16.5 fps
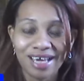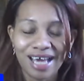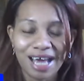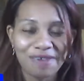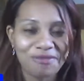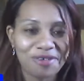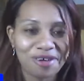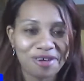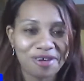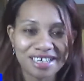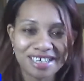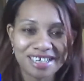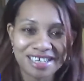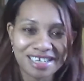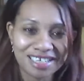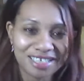I forgot
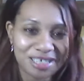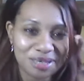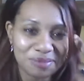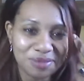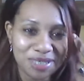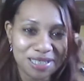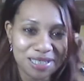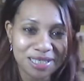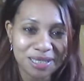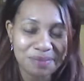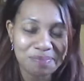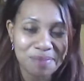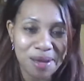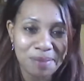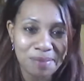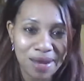the term, just slipped
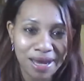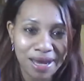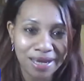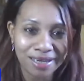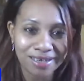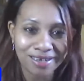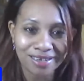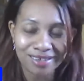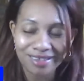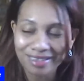my mind.